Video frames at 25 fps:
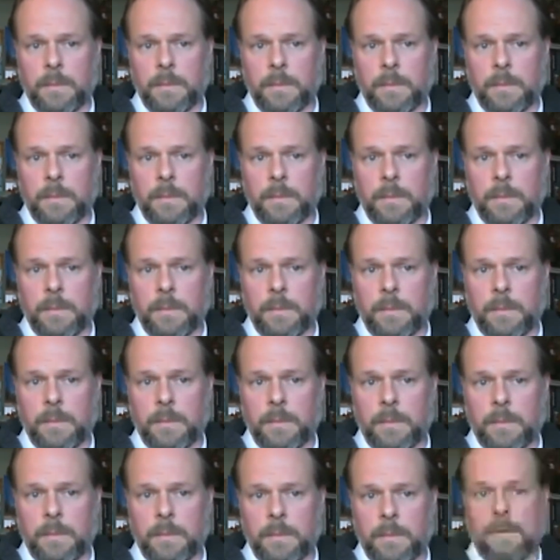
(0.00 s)
what's really
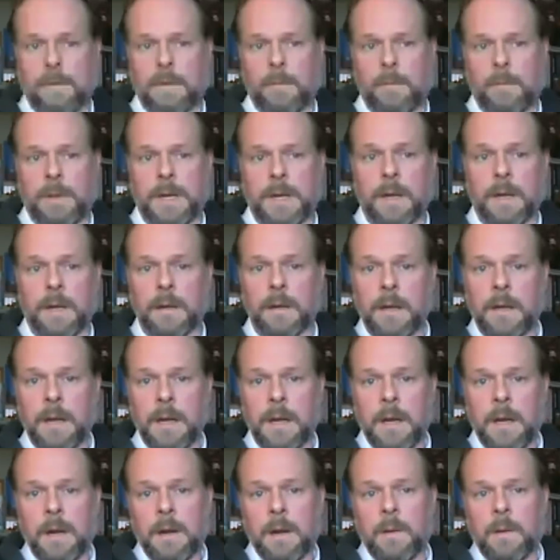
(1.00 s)
going on, the truth
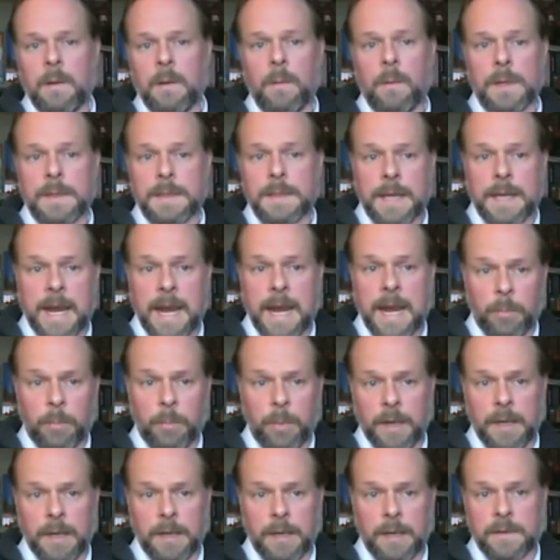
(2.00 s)
about what's
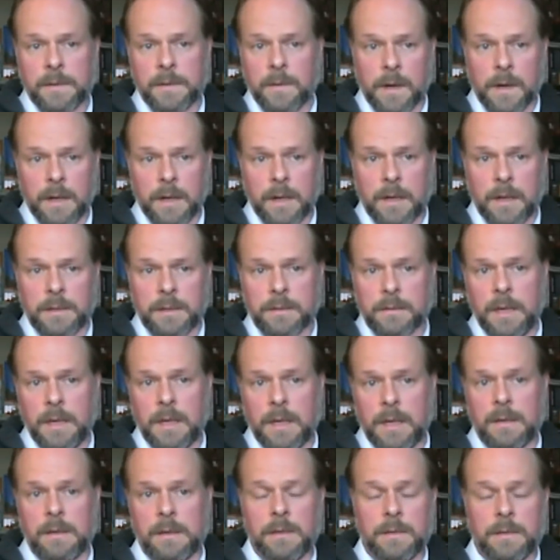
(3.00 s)
happening to our country,
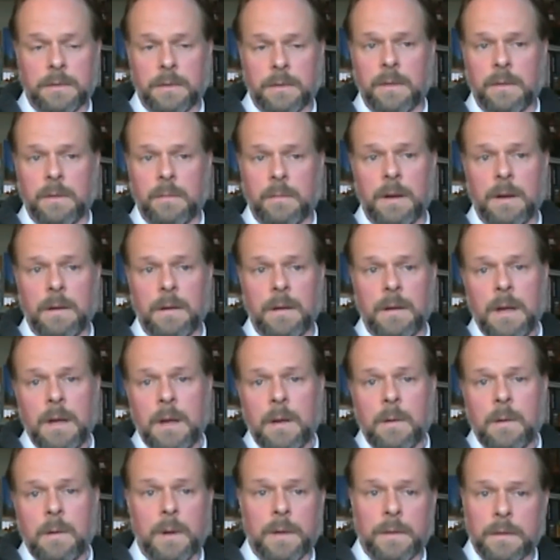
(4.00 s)
and the truth about
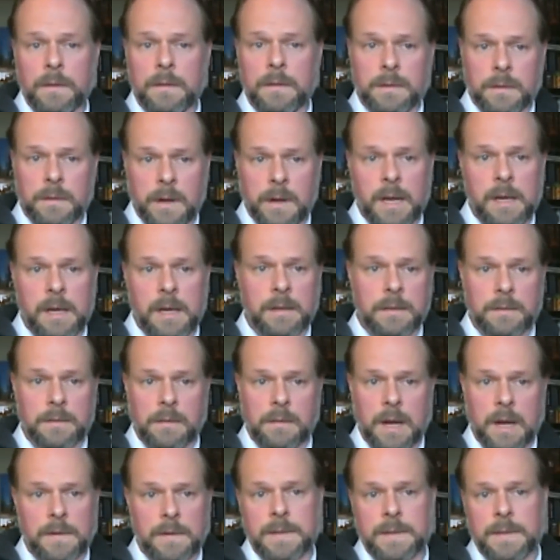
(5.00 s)
what they're trying to
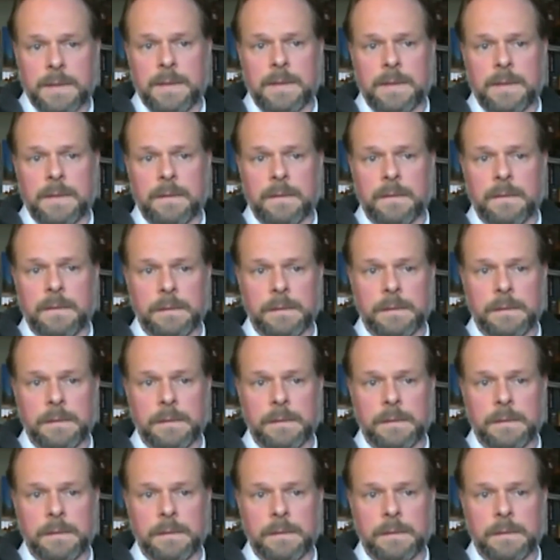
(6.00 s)
drive us into.